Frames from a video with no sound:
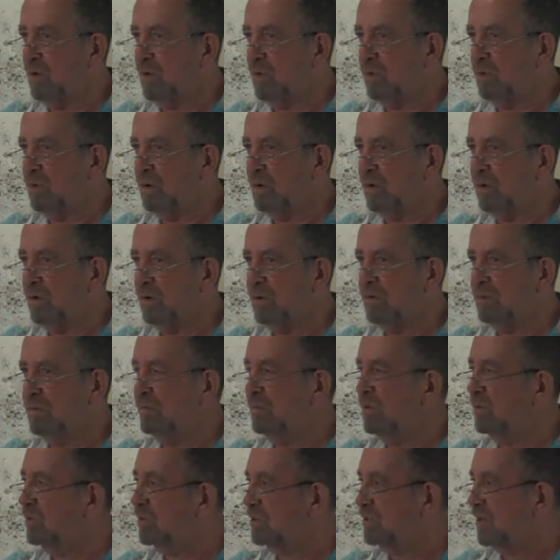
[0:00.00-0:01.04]
Or,
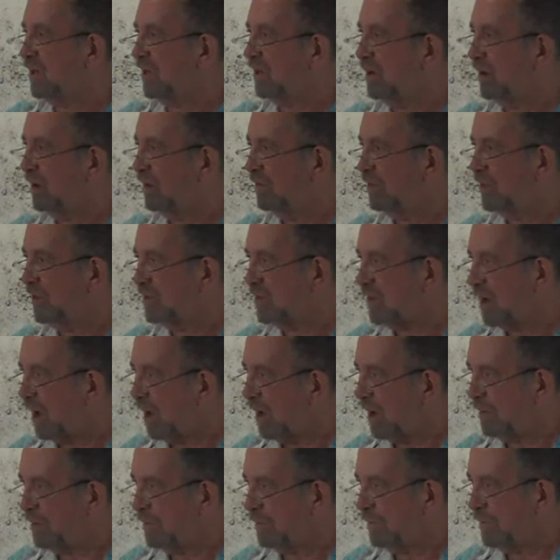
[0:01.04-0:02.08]
on a higher
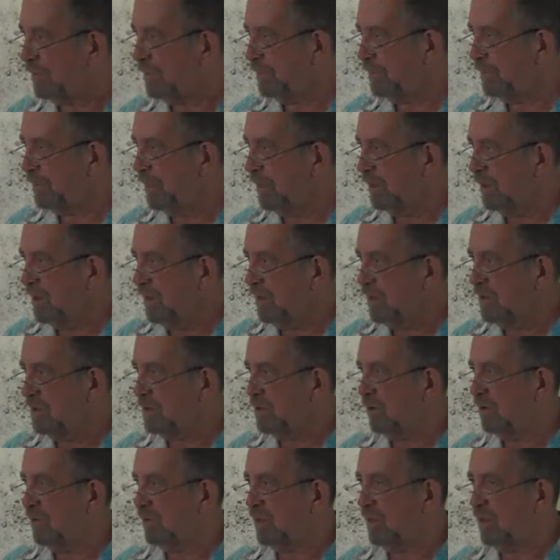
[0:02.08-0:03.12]
level, the
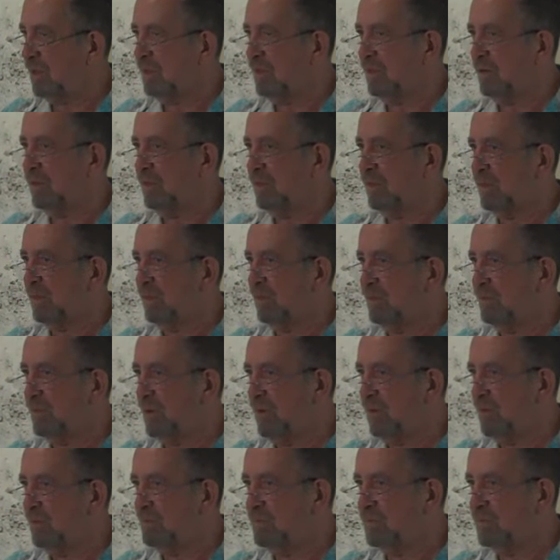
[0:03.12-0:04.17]
Psalms of David,
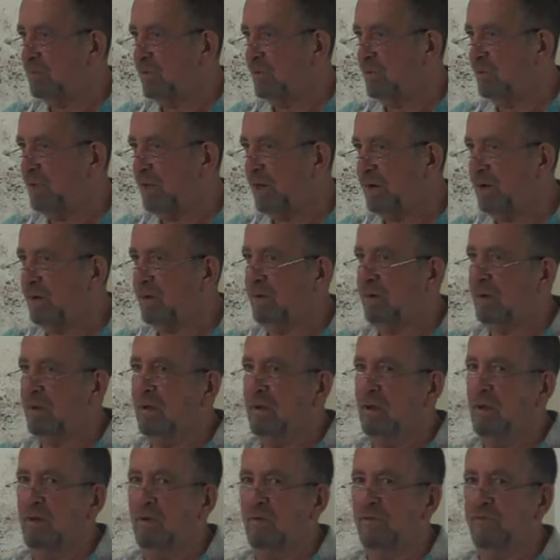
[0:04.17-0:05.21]
I was
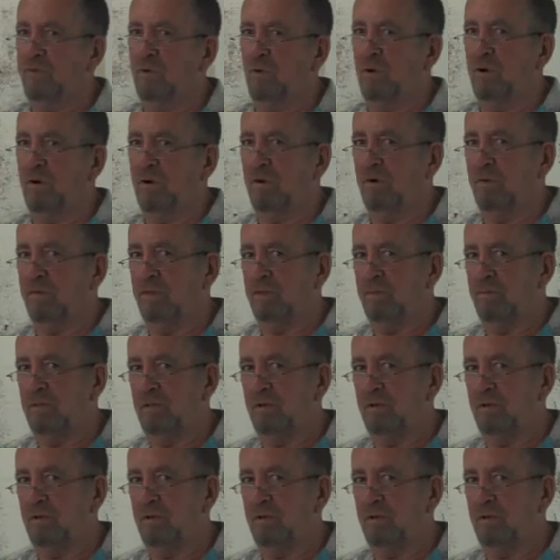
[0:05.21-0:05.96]
surprised to find out,